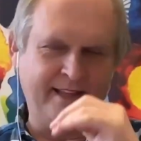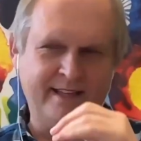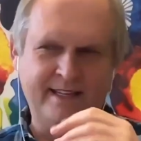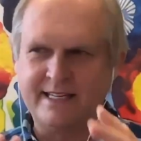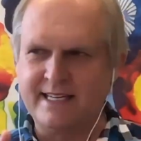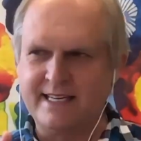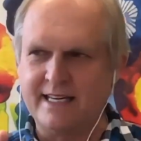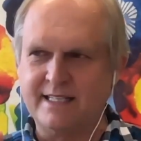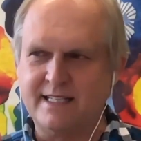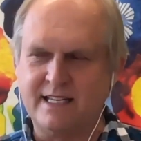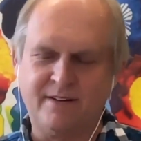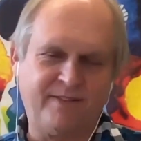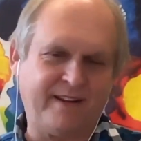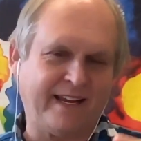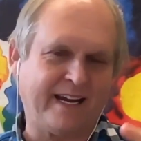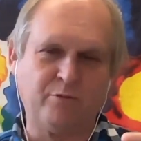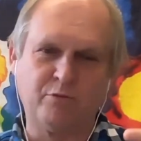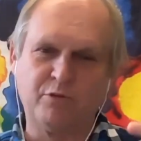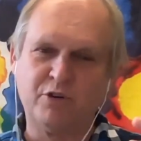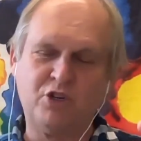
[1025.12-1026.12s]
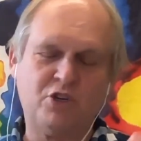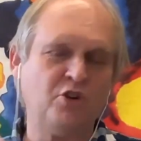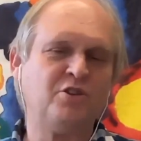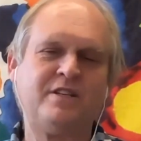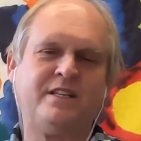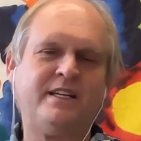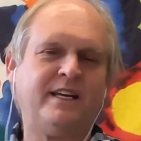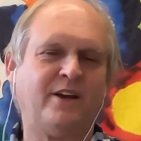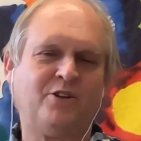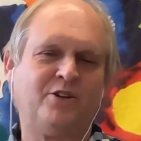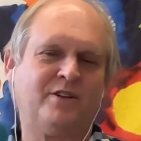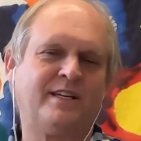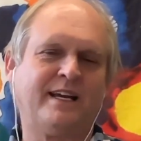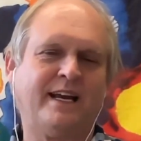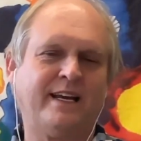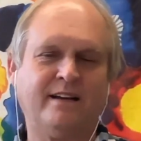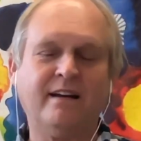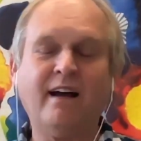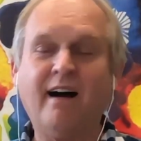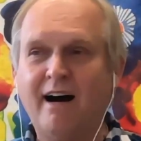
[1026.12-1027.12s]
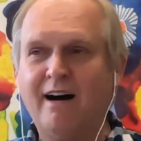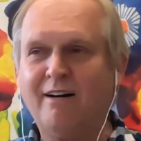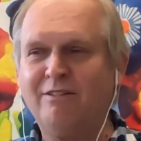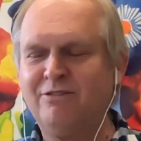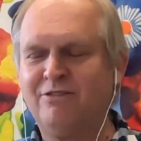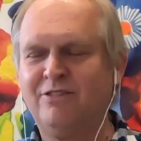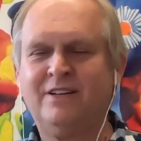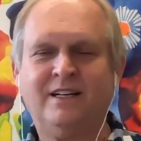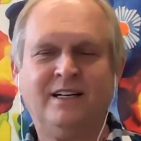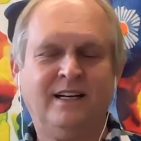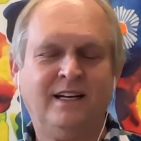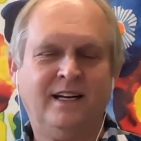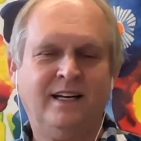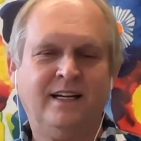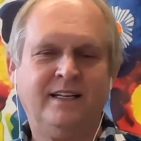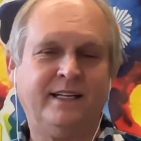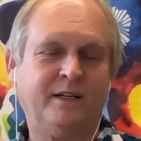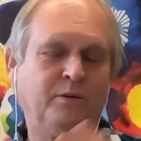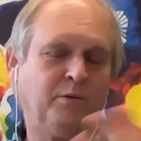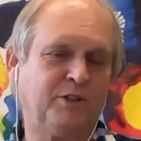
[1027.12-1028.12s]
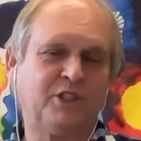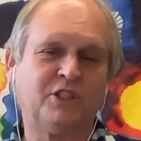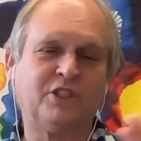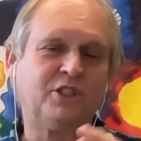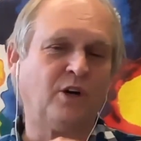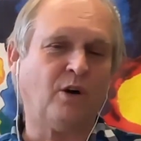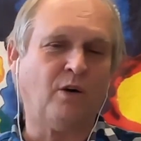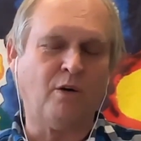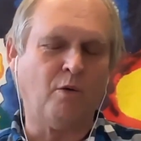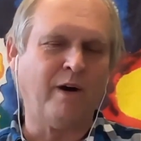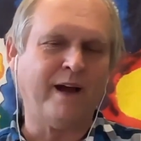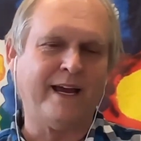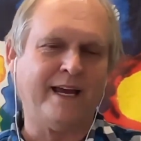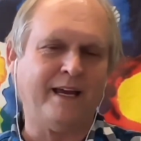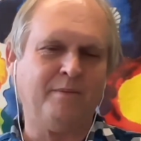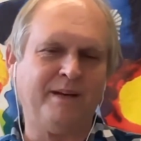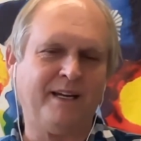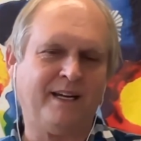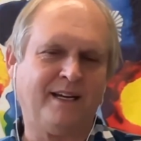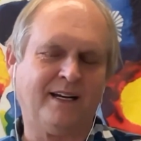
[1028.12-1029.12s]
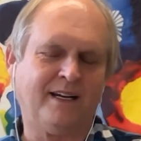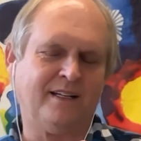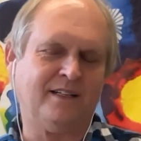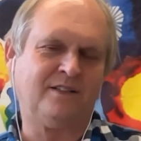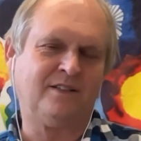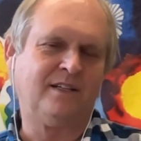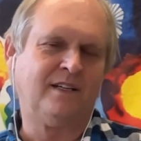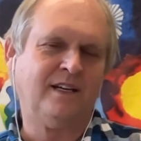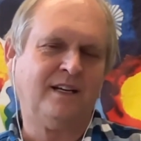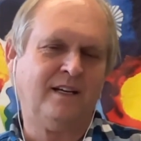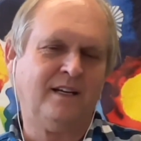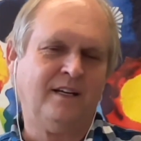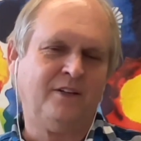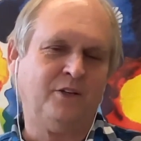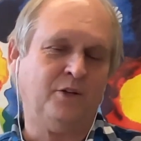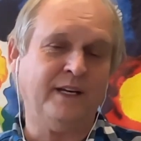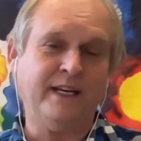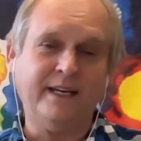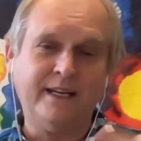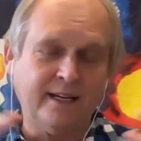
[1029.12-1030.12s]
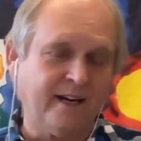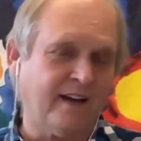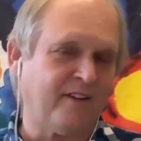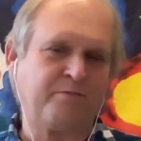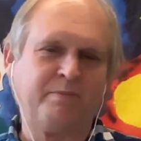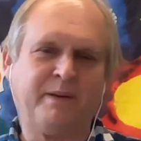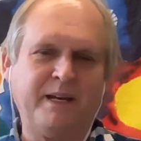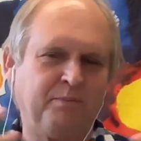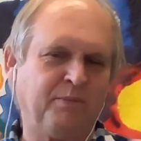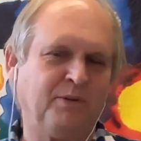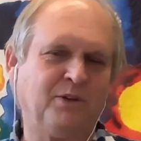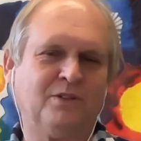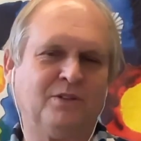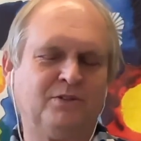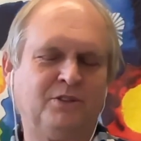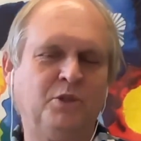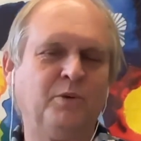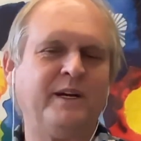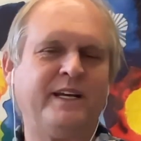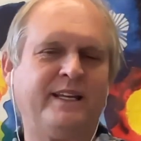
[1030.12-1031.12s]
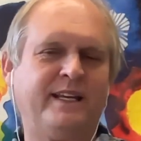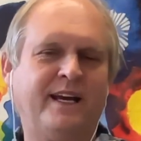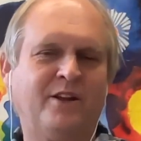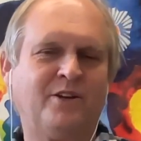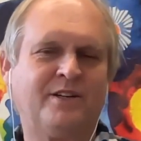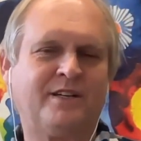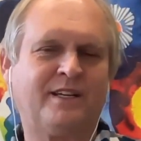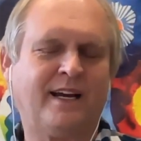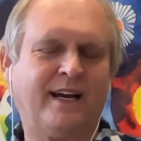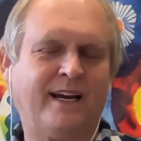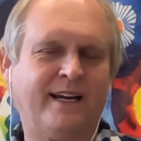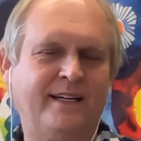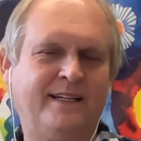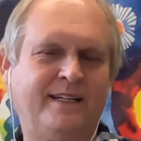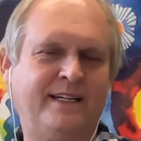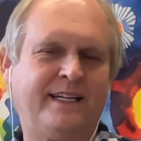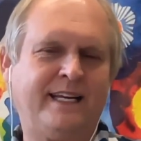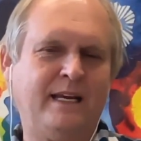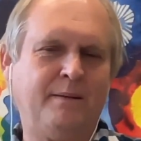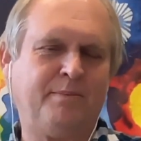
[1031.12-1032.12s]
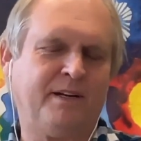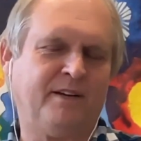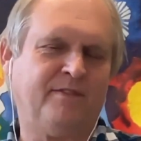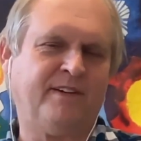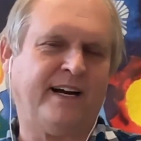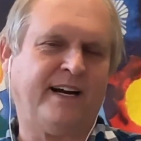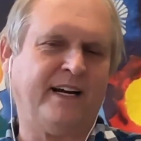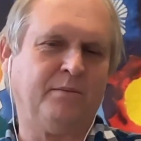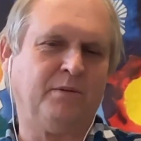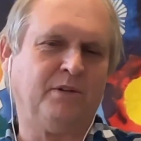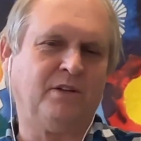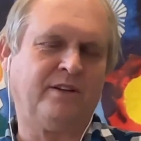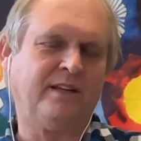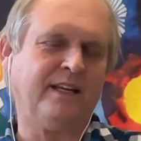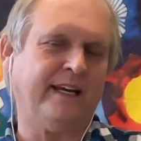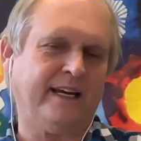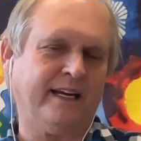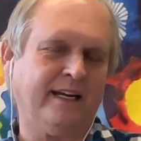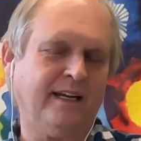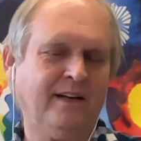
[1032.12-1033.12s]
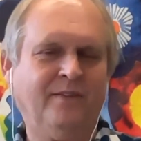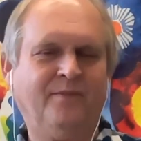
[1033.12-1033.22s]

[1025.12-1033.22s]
the sense that if they can reduce the other side enough, they will just go away, because you need enough people doing the other side to keep it a viable thing.